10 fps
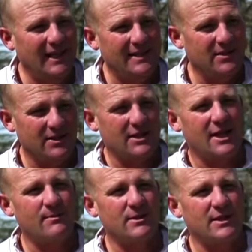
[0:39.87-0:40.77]
until such
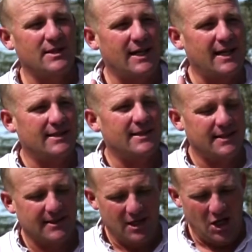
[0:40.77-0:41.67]
time as the science
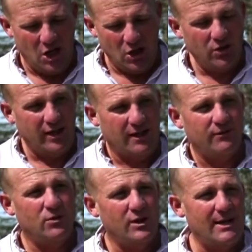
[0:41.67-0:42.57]
is good enough
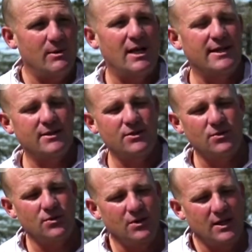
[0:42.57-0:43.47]
to enable us
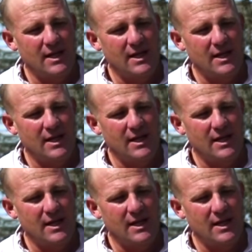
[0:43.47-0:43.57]
to,